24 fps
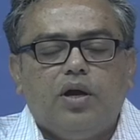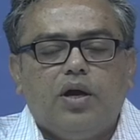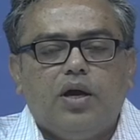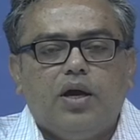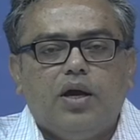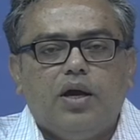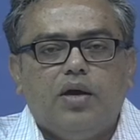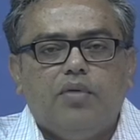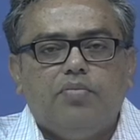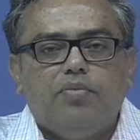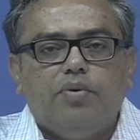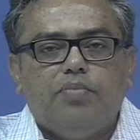
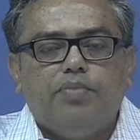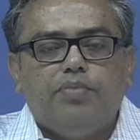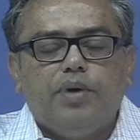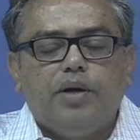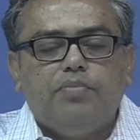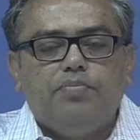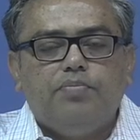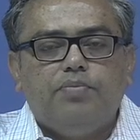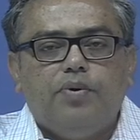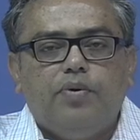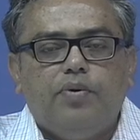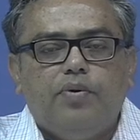have a
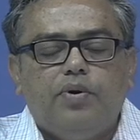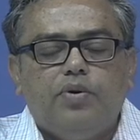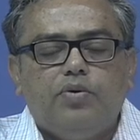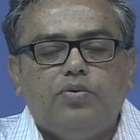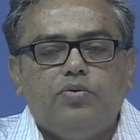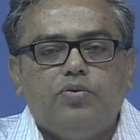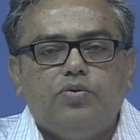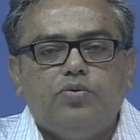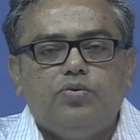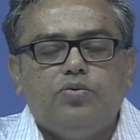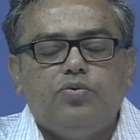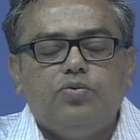manpower
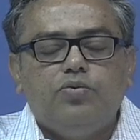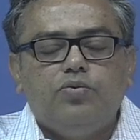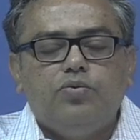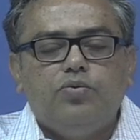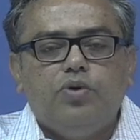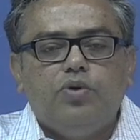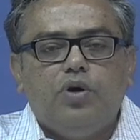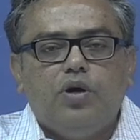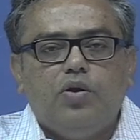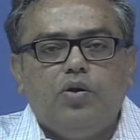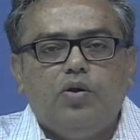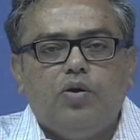to do
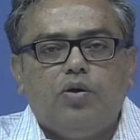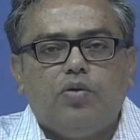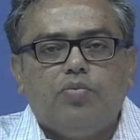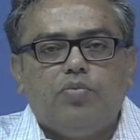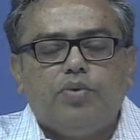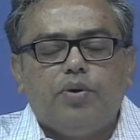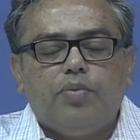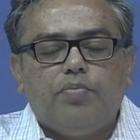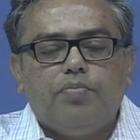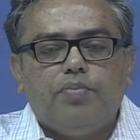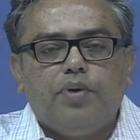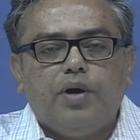a lot of
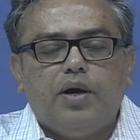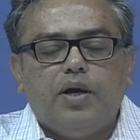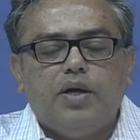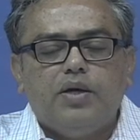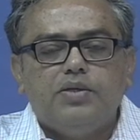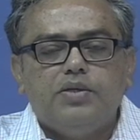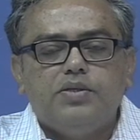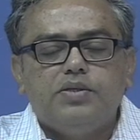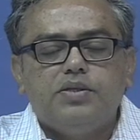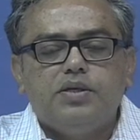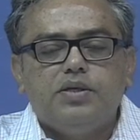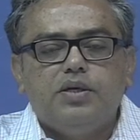
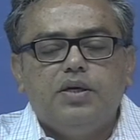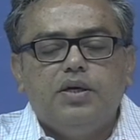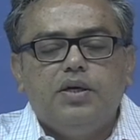compliance,